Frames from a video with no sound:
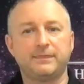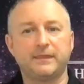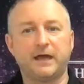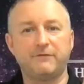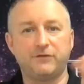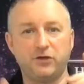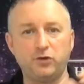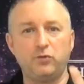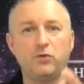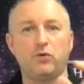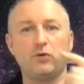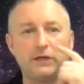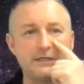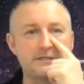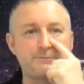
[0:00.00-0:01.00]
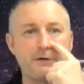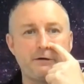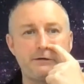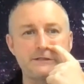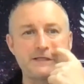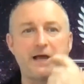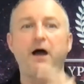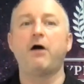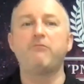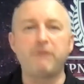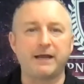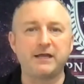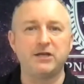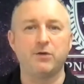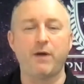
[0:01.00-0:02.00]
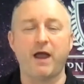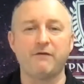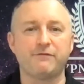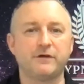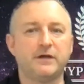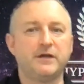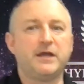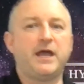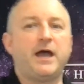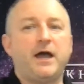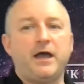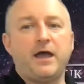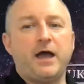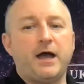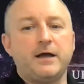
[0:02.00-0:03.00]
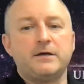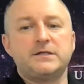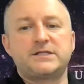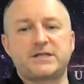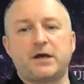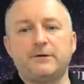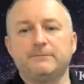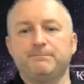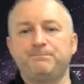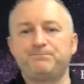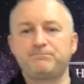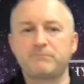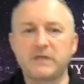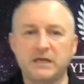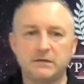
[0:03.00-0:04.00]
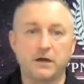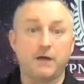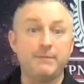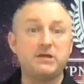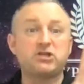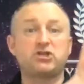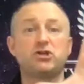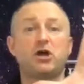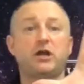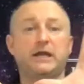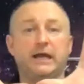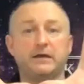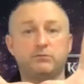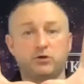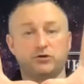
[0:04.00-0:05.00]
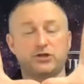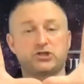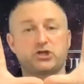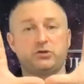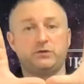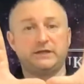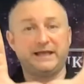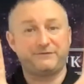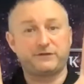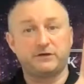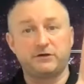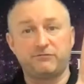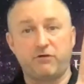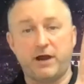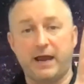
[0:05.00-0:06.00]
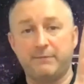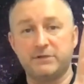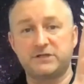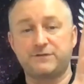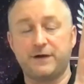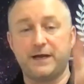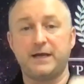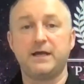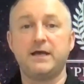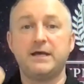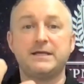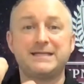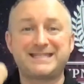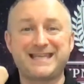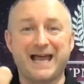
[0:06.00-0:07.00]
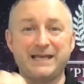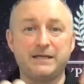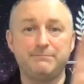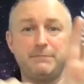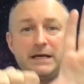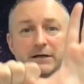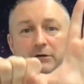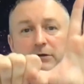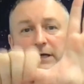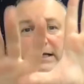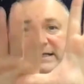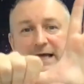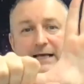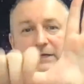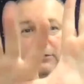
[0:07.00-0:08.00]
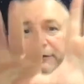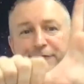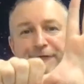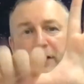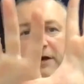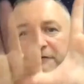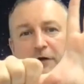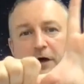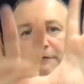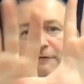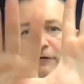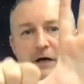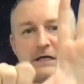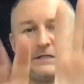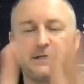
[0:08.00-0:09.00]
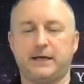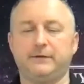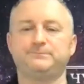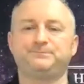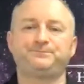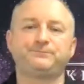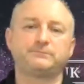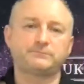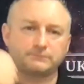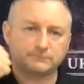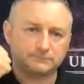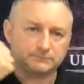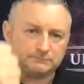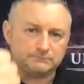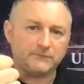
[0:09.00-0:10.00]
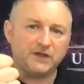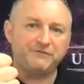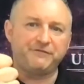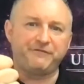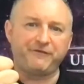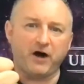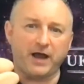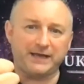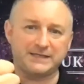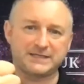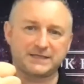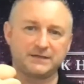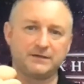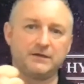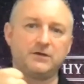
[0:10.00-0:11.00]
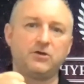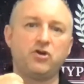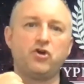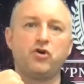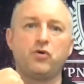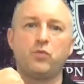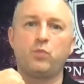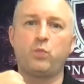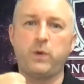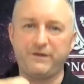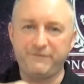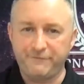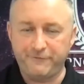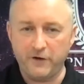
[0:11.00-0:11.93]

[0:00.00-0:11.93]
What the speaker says: Have you all experienced that? I reckon you have. So I mentioned earlier, we've got the two left and the right hemisphere. Sat in the middle is that little fight, flight, freeze thing. Fight. We